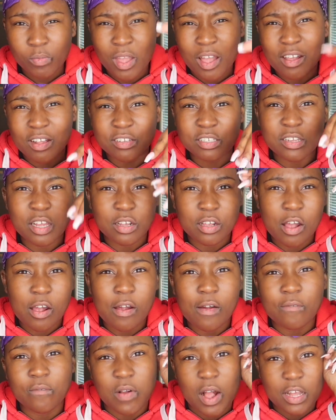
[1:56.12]
I guess it's like
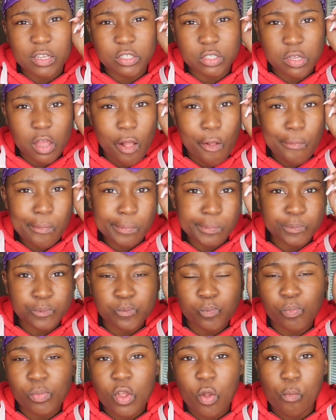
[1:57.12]
a advice like
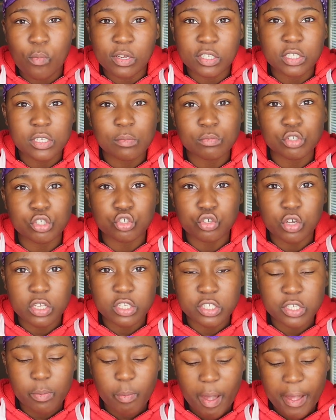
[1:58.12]
when it comes to
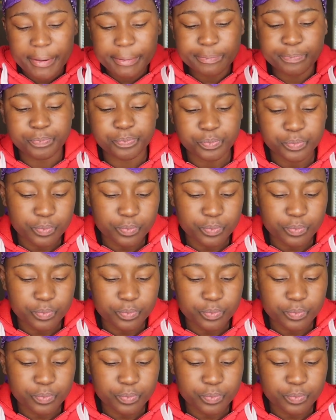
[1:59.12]
trusting somebody.